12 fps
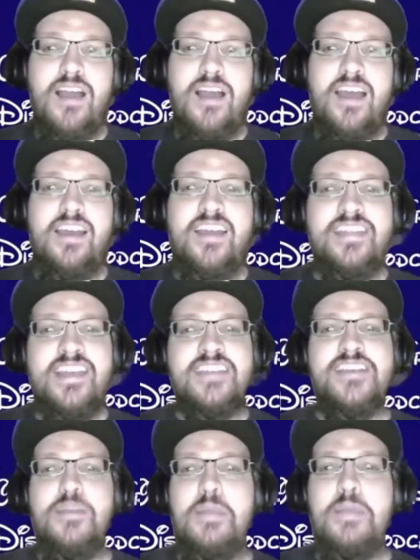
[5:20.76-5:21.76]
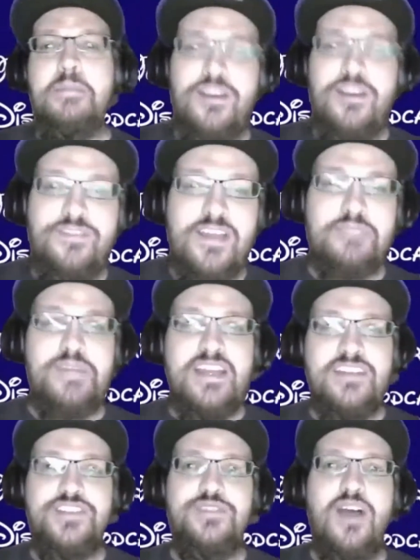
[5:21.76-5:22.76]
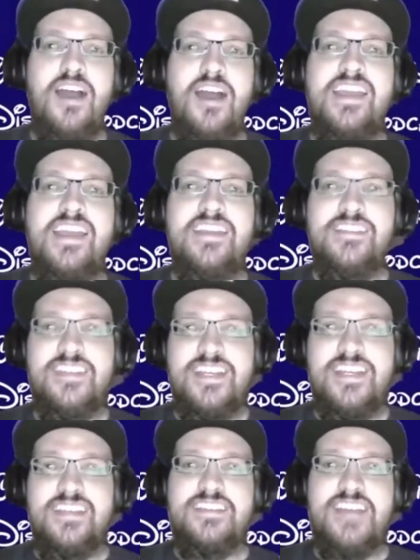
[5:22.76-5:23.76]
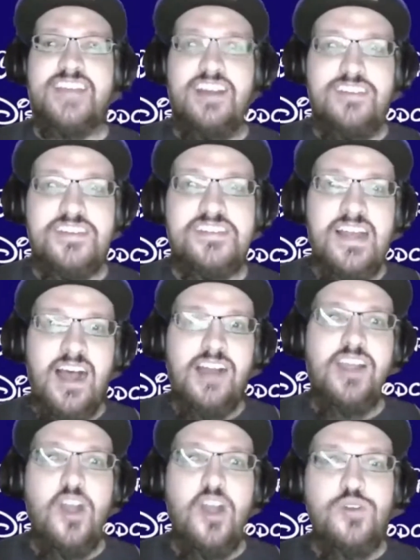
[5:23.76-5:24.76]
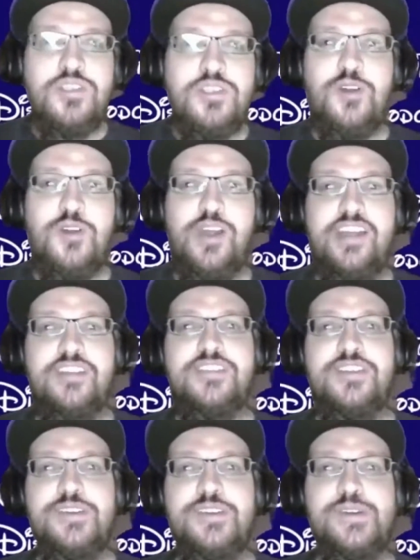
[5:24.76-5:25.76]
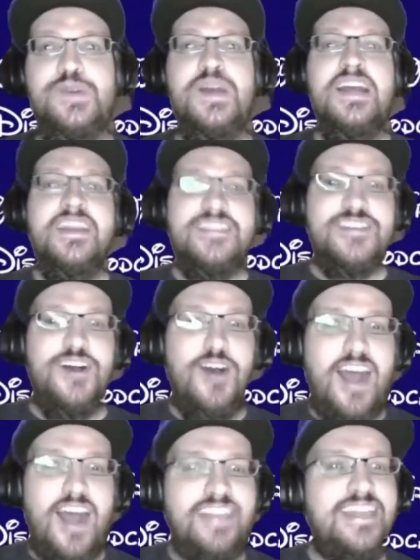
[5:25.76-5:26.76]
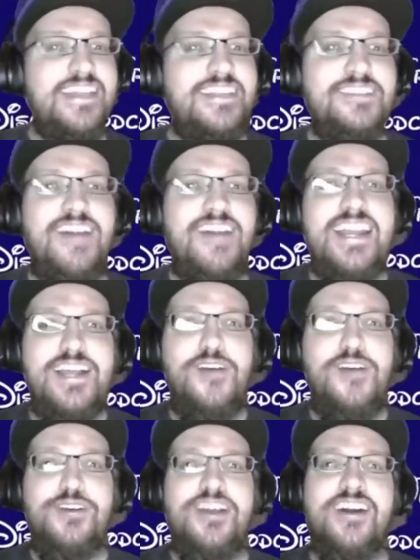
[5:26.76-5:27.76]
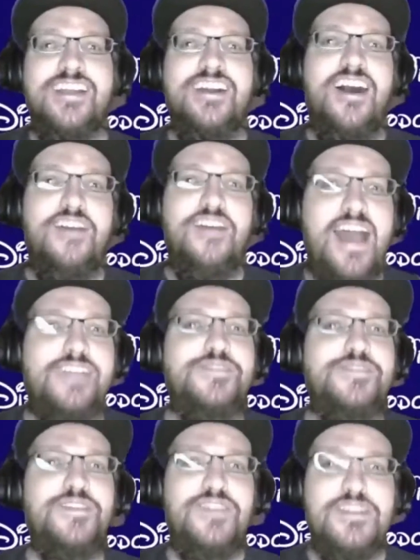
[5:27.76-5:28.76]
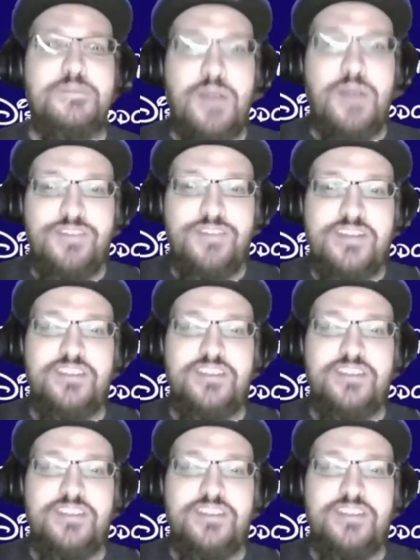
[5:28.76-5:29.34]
I think it's going to be perfect because you are here to tell us a ghost story or two. So I think the lighting going on and off actually fits perfectly.